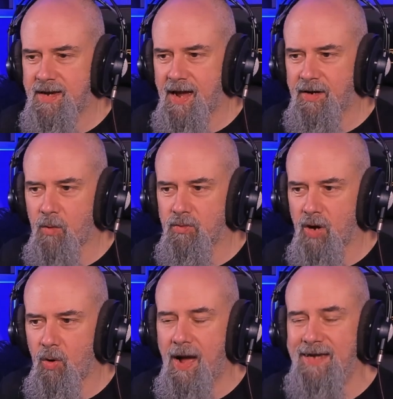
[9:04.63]
I don't
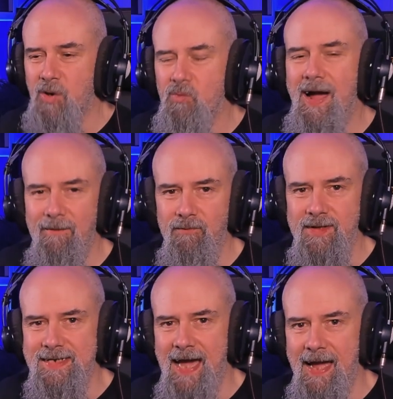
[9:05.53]
know. I don't have
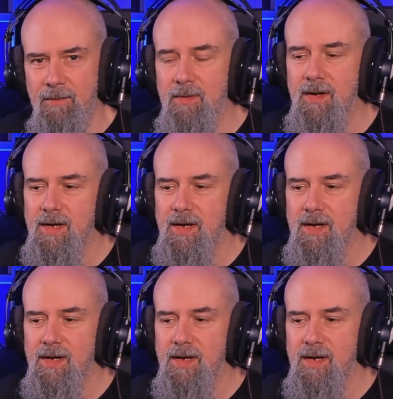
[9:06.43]
the time